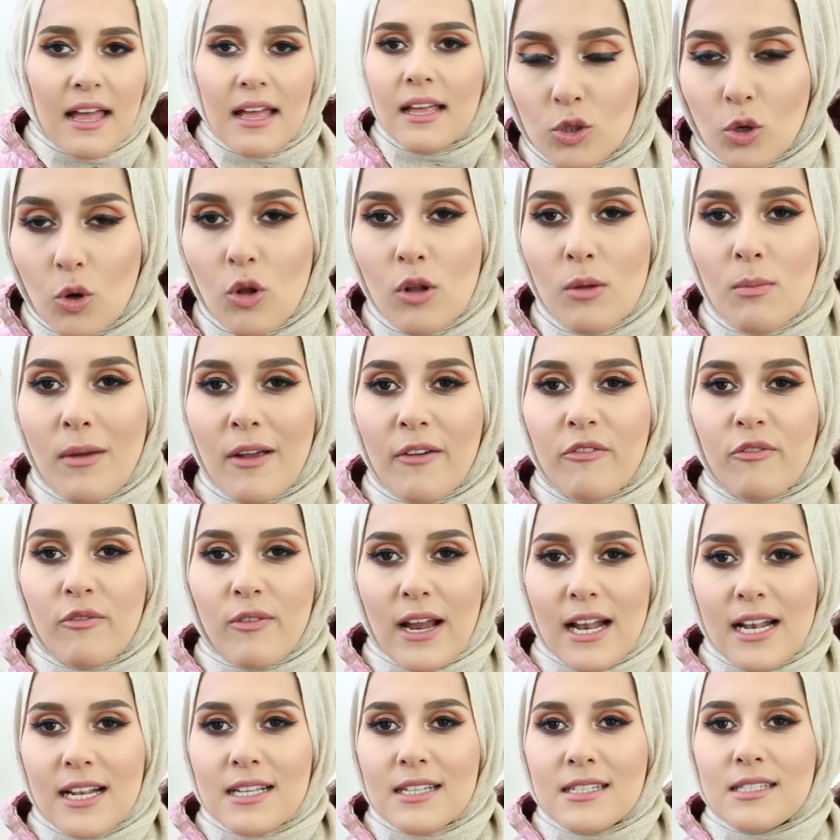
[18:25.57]
To all my
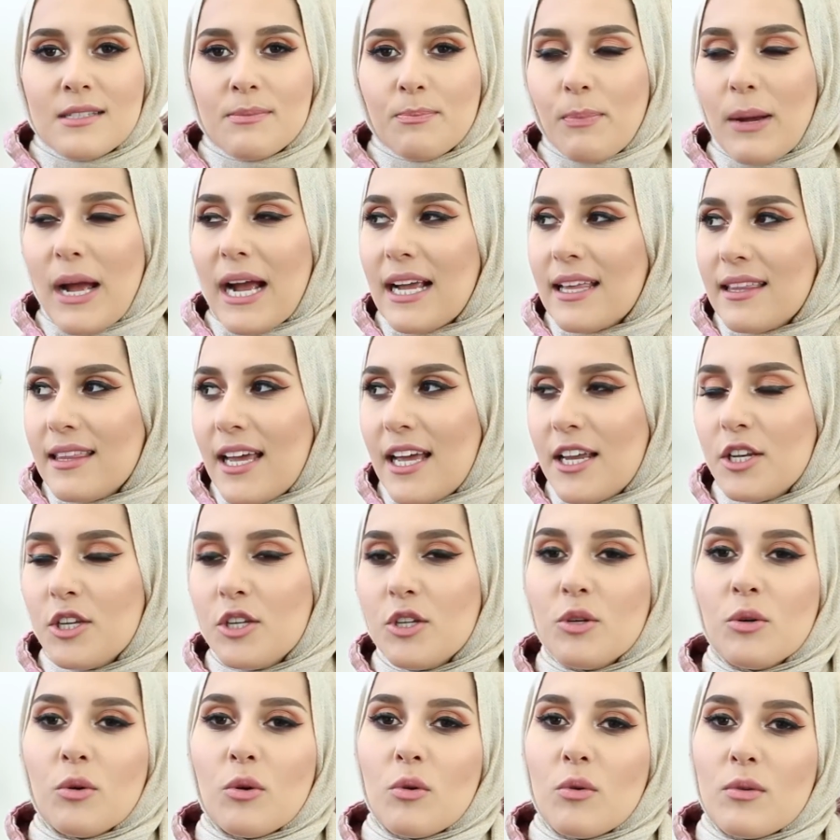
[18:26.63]
friends back then
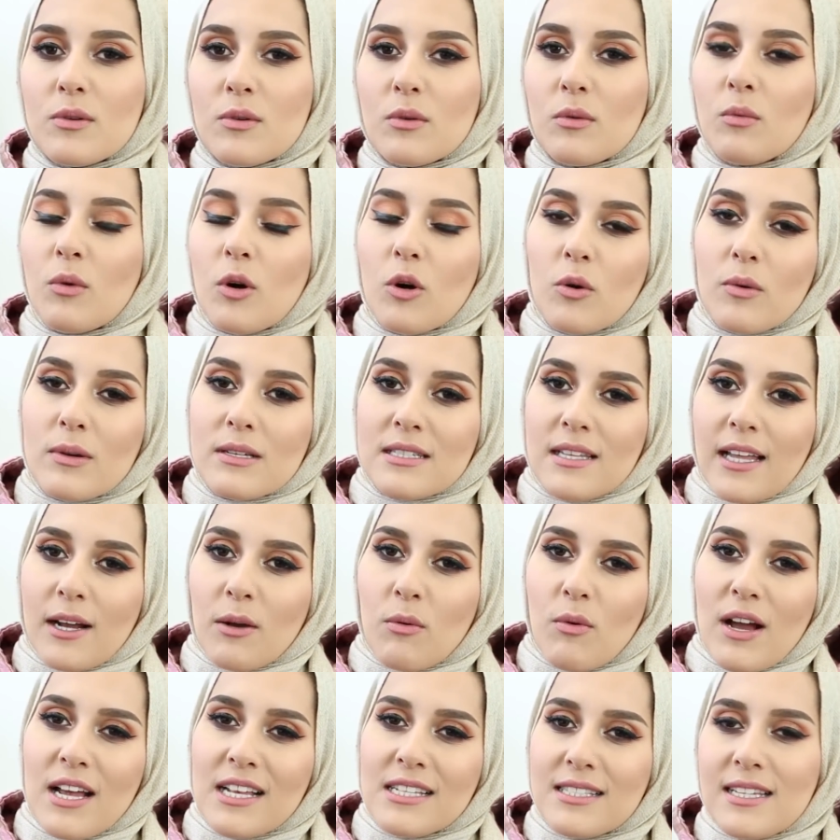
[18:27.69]
who were always like,
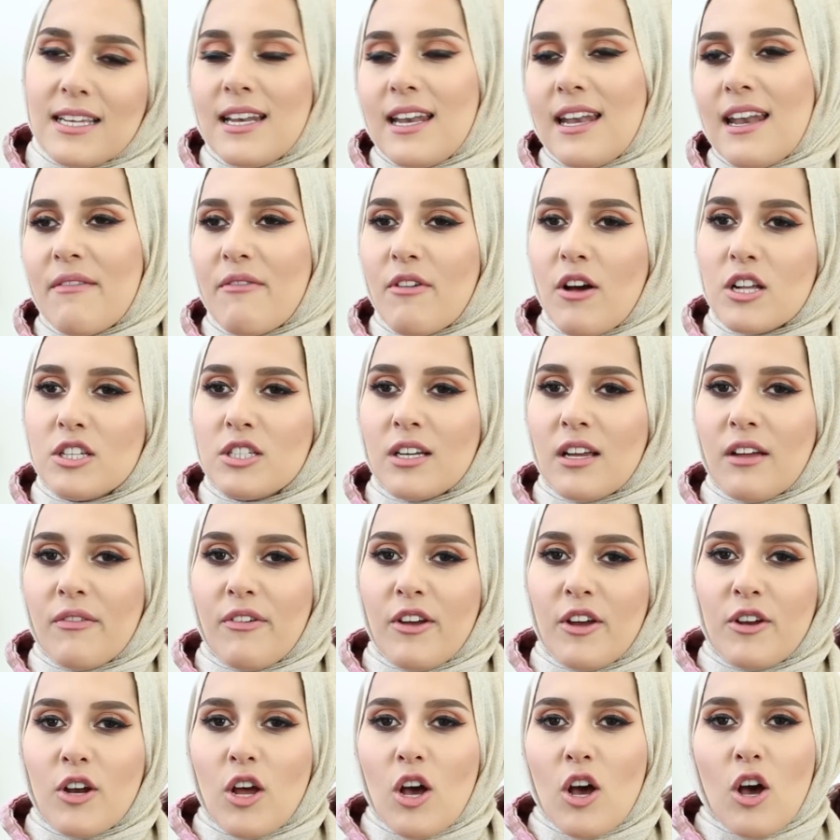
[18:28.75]
why is Dina never answering her
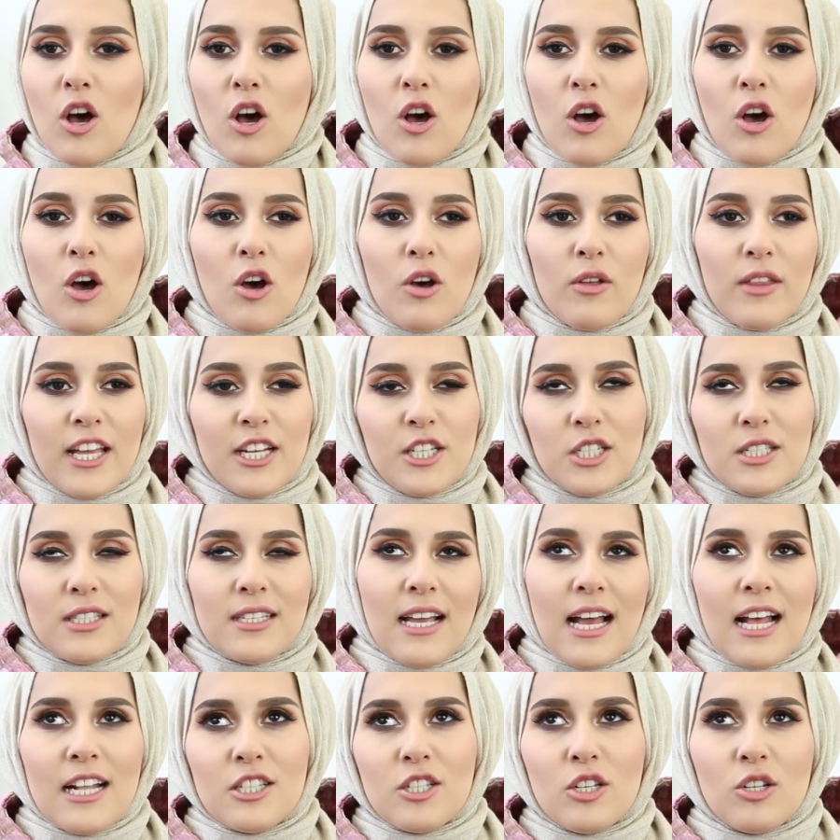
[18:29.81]
phone? Oh, they just
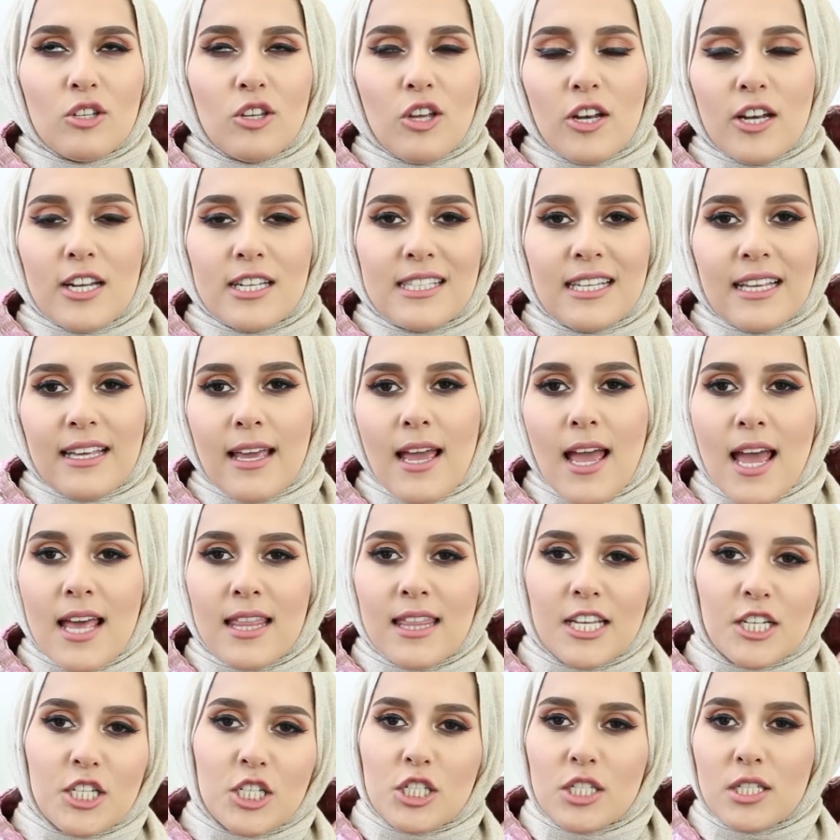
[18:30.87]
cancelled on us again,
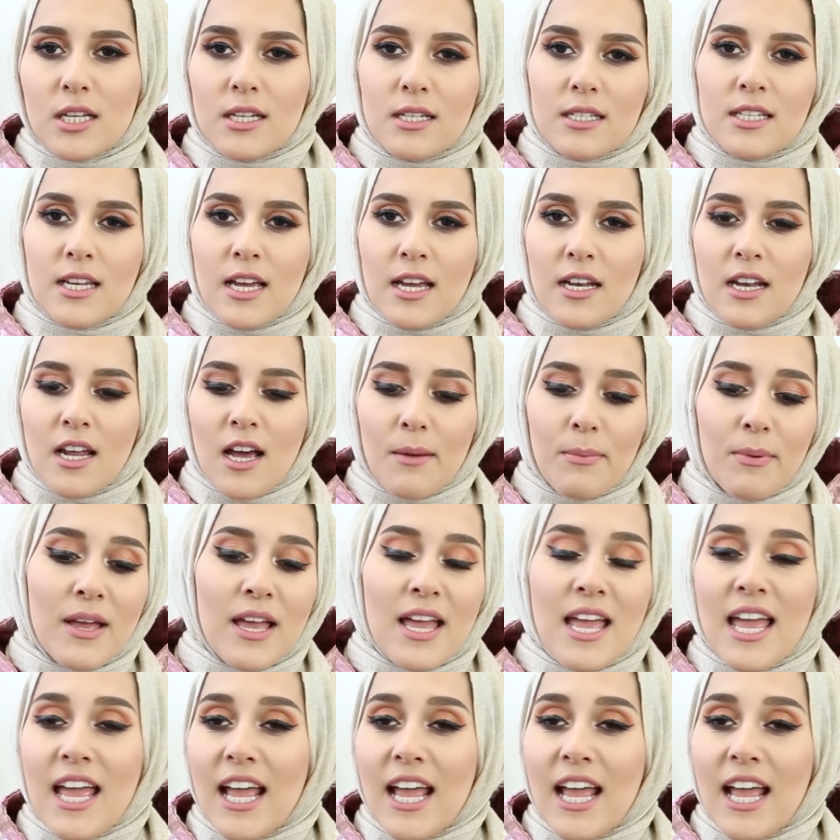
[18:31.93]
they just didn't turn up.